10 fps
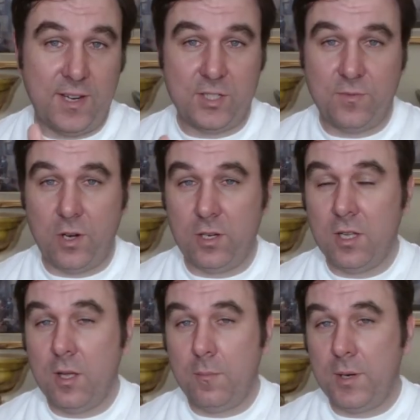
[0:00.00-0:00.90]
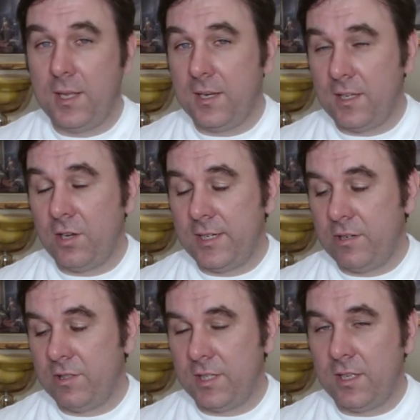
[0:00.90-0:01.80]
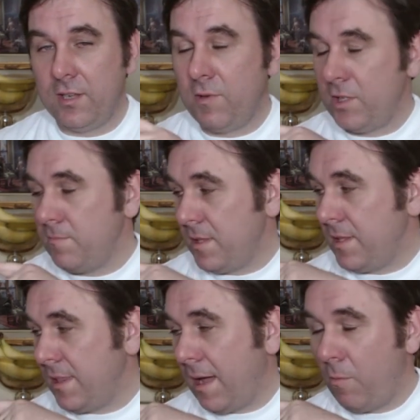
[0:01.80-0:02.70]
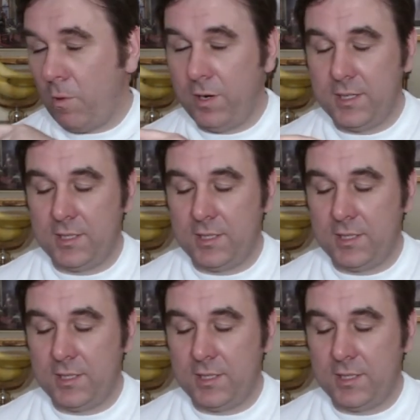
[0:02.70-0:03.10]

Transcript: a flash firing. But it, the idea is that it's that one.